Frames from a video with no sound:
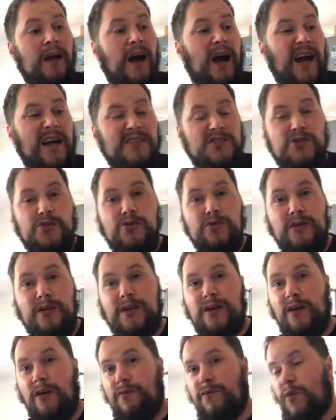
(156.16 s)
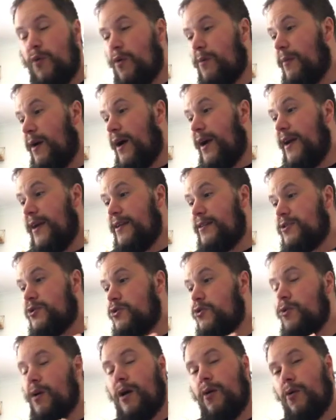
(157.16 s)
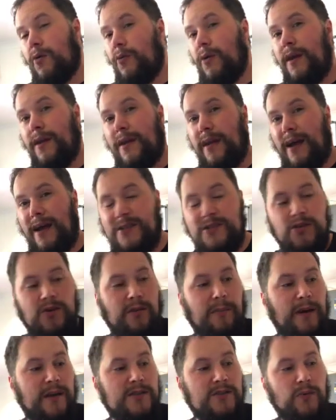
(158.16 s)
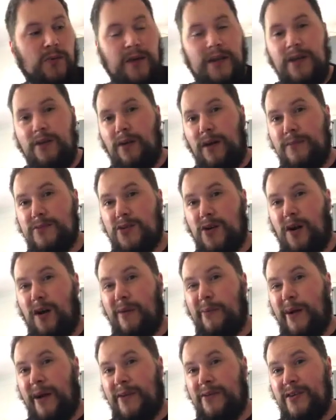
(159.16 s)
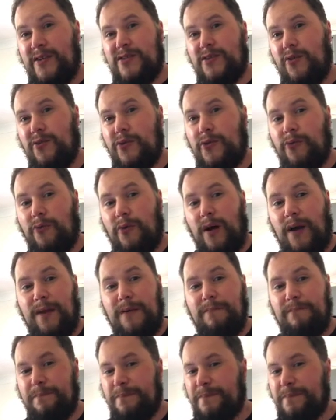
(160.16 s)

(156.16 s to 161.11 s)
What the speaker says: I took, for my 2-hour run, I took about 20 grams of carbohydrates on the run.